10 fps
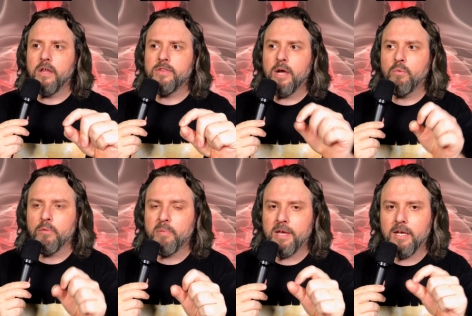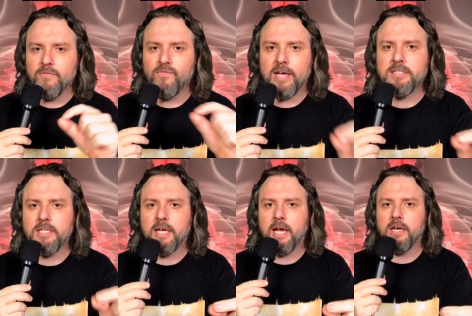that were being
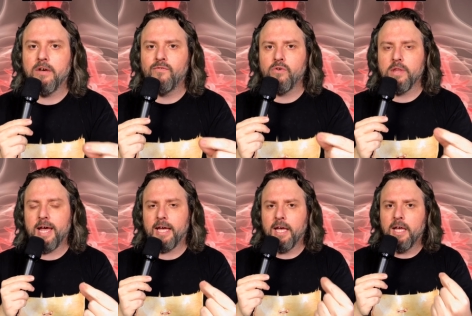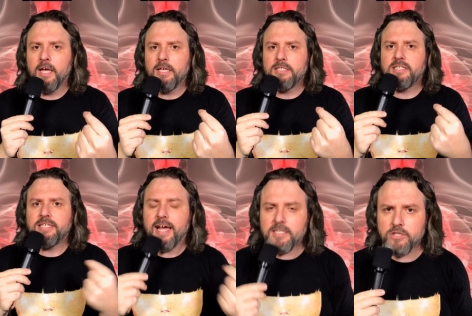investigated for like
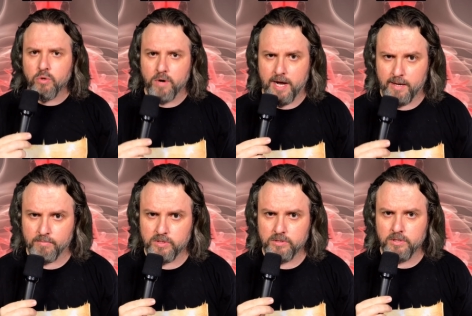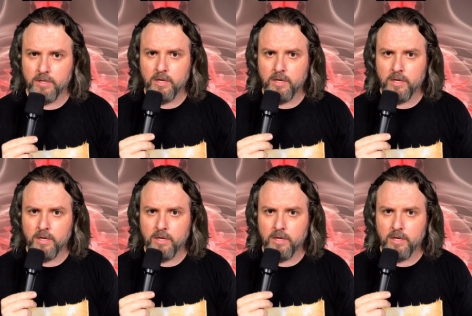sex crimes,